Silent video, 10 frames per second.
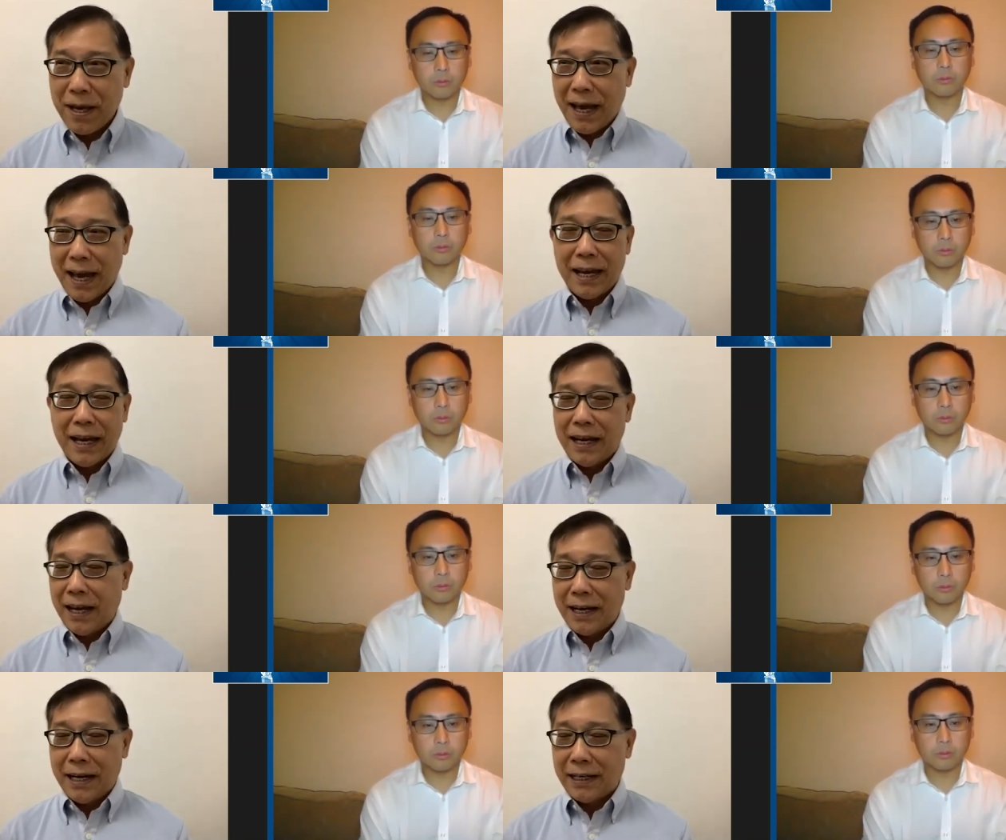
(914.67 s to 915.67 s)
Speaker 1: and
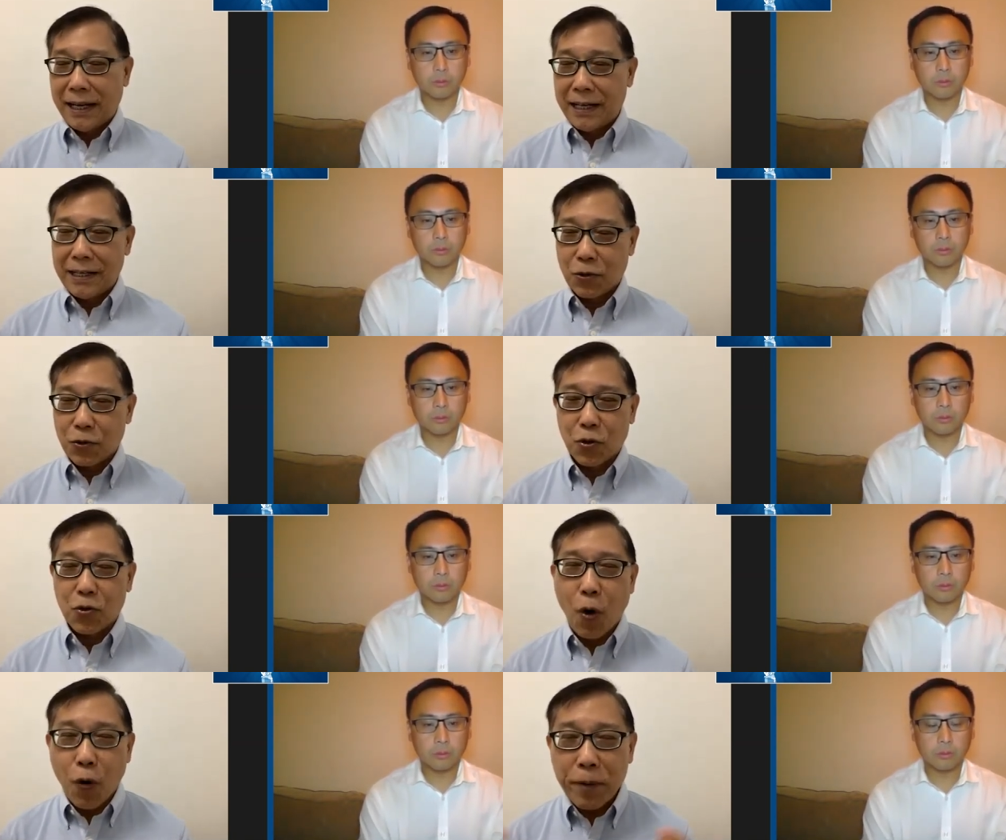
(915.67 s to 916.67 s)
there is also
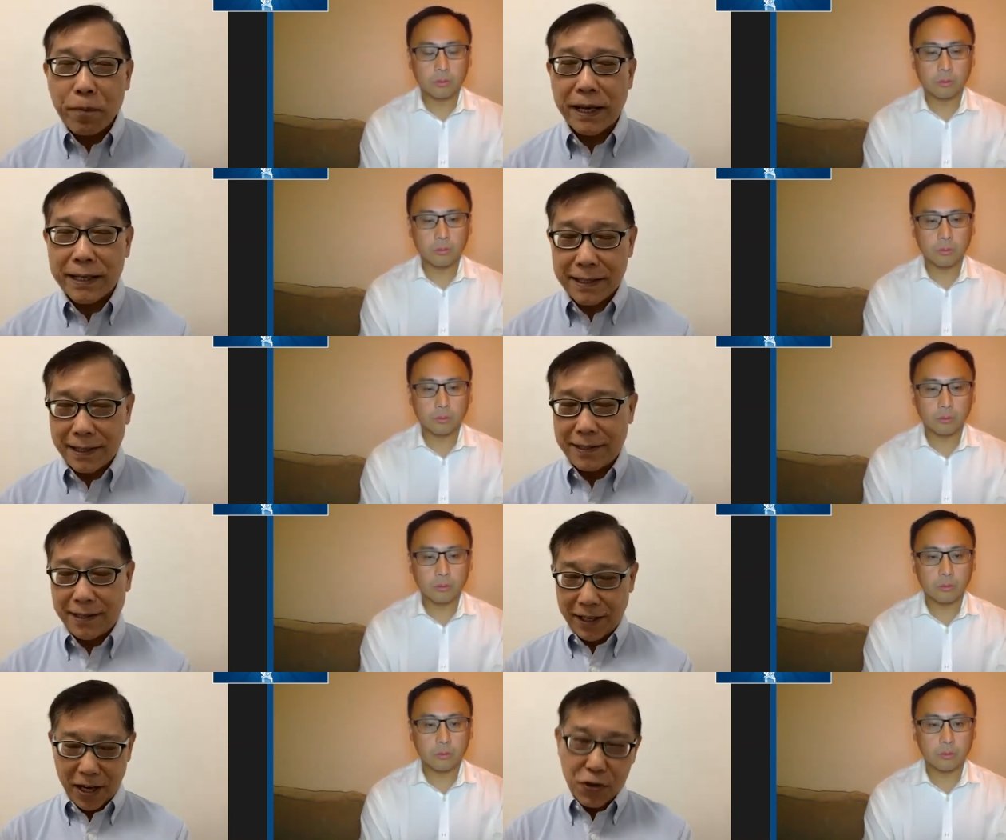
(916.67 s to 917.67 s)
going places
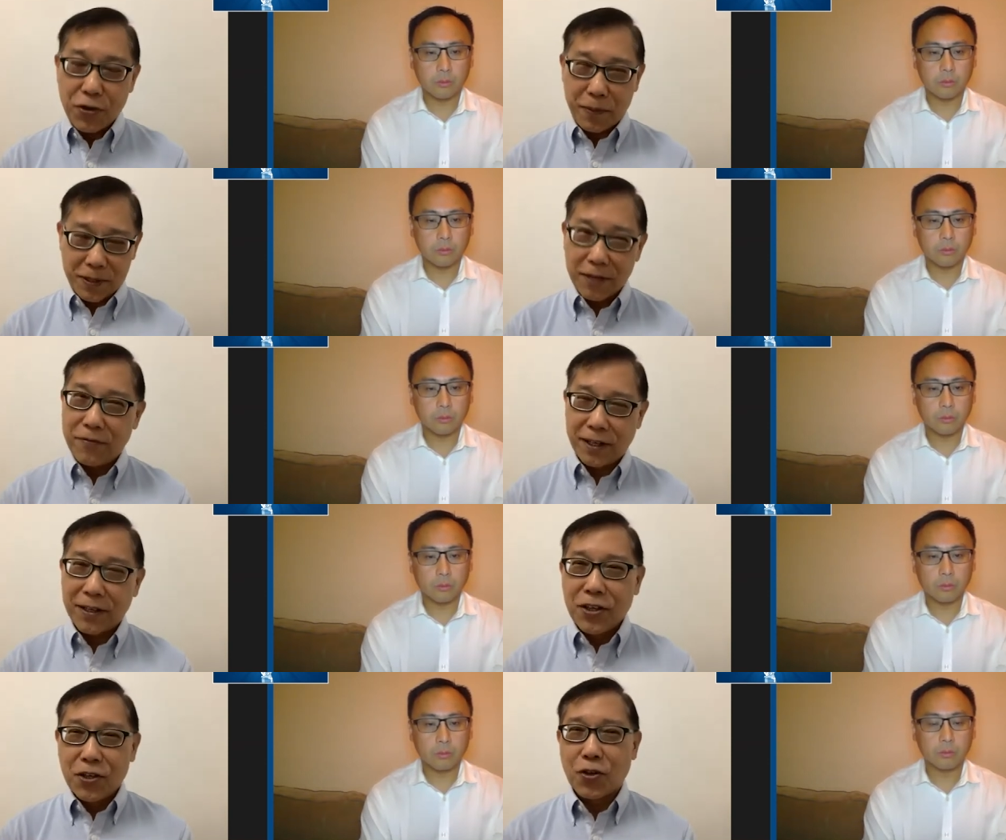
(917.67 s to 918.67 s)
in Asia-Pacific.
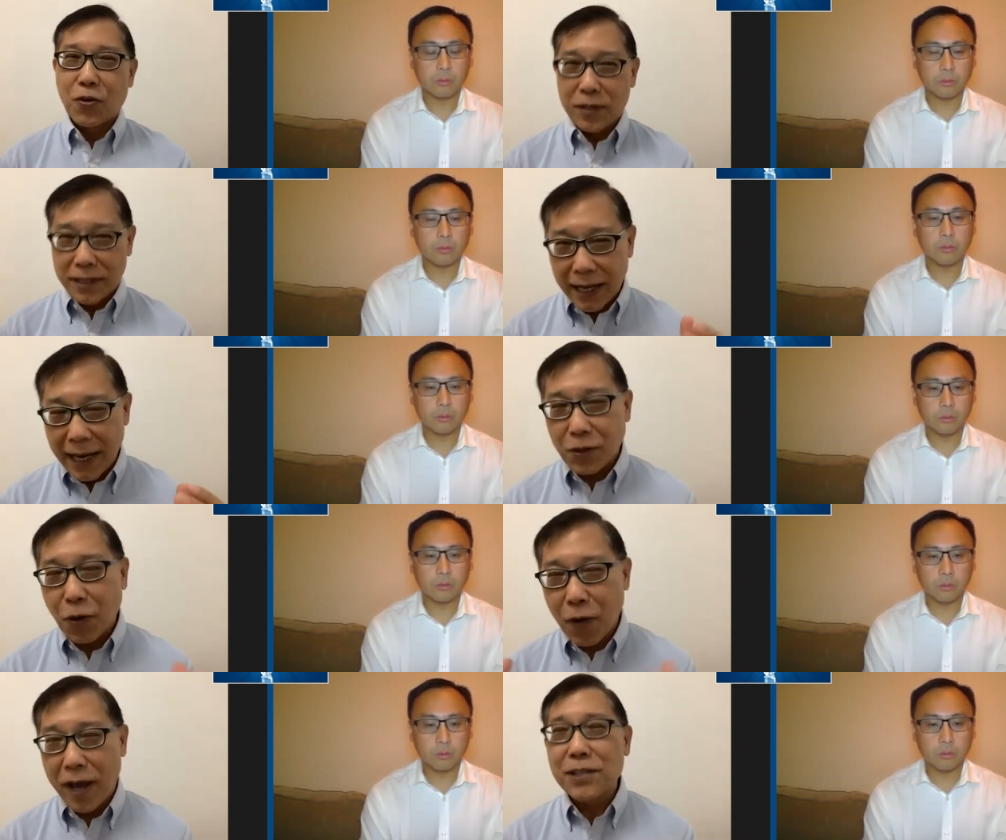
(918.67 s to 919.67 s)
So we said, let's
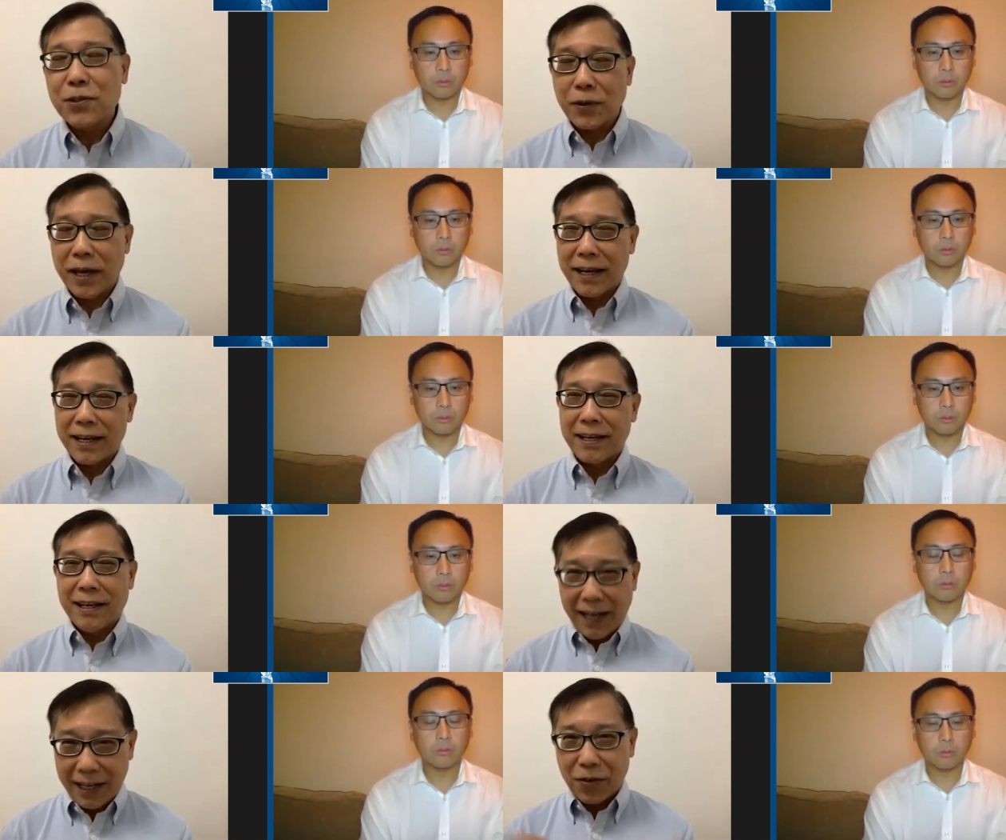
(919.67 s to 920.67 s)
hold hands together
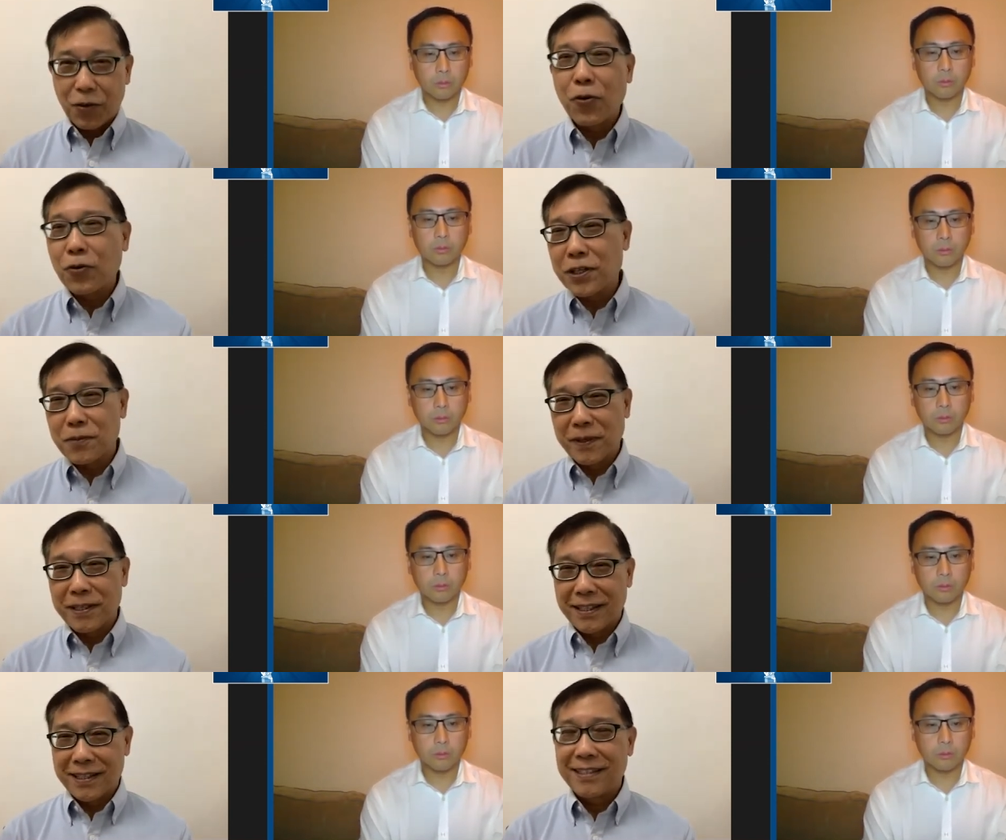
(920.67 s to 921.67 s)
Speaker 2: and grow this
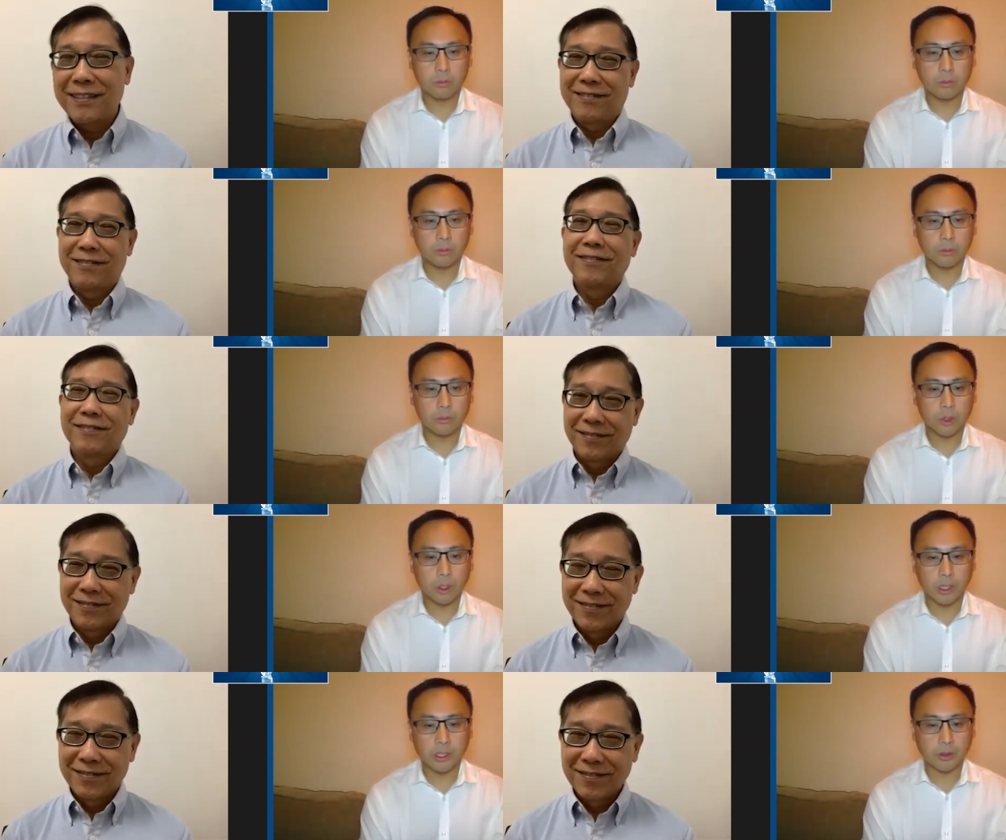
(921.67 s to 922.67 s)
business.
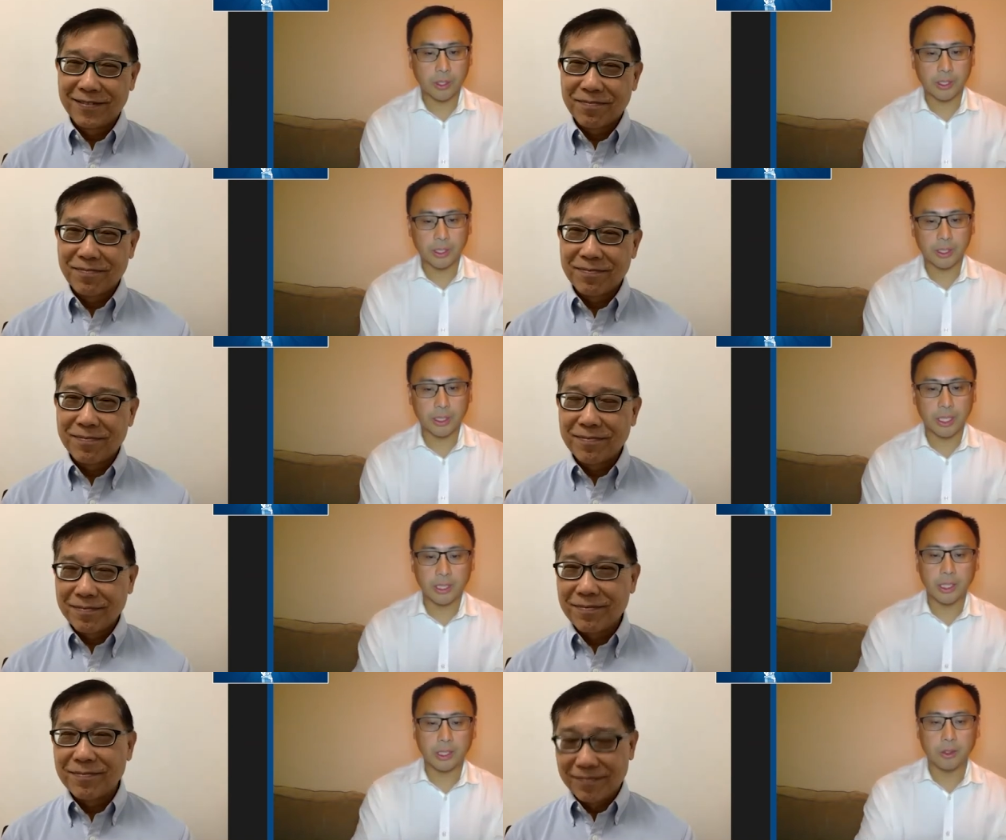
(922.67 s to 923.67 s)
No, that's great.
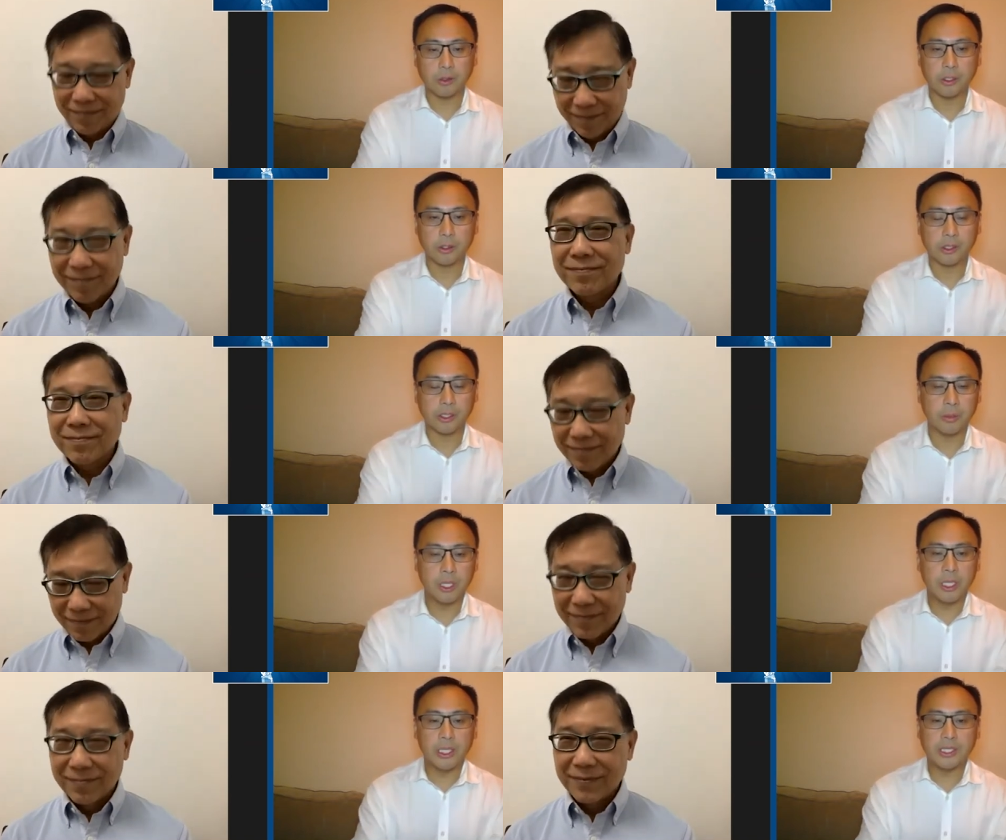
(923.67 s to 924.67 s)
And those are some
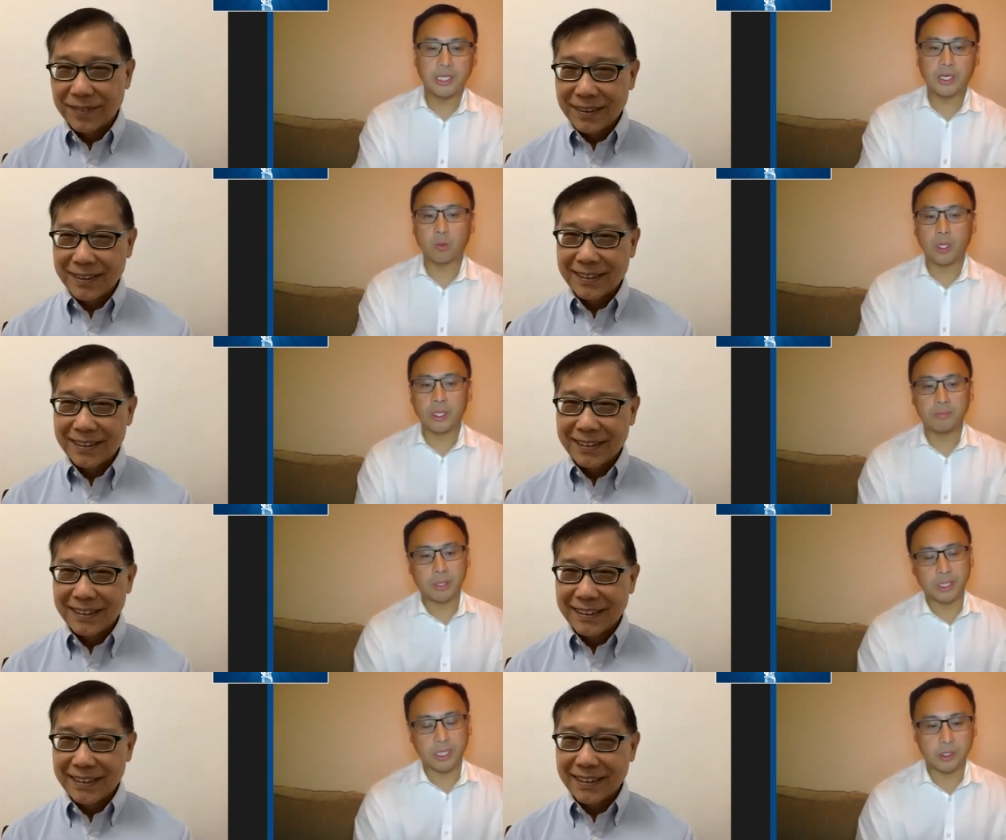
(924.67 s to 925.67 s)
tier one
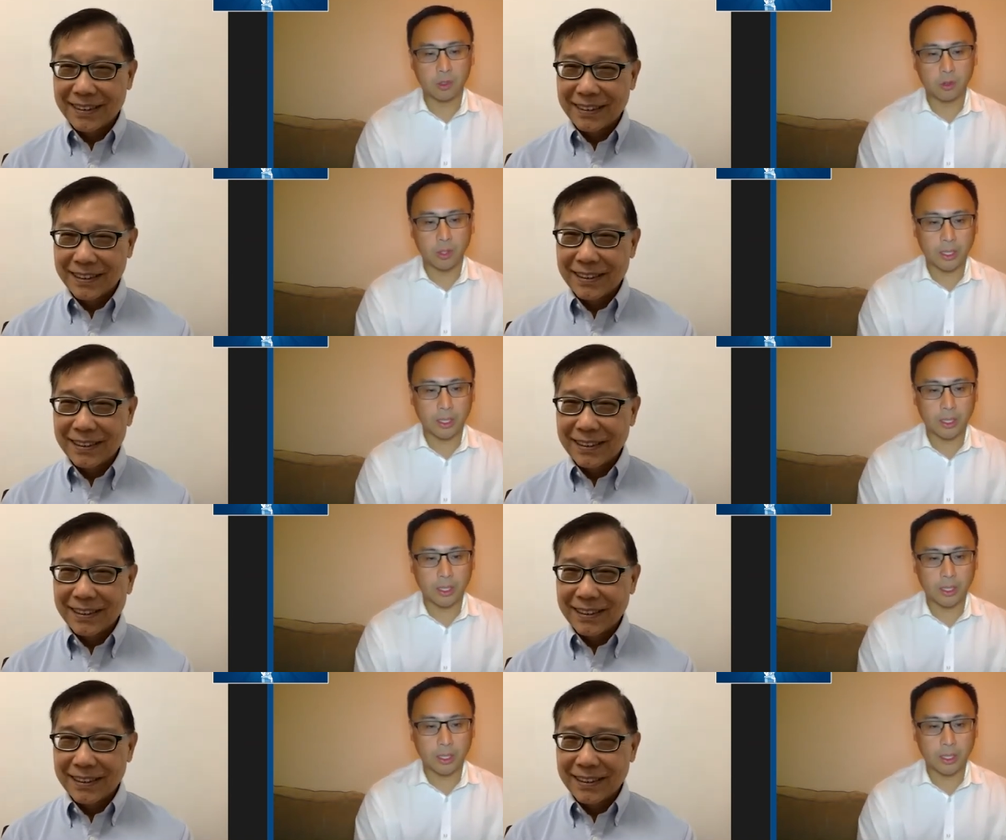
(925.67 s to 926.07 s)
potential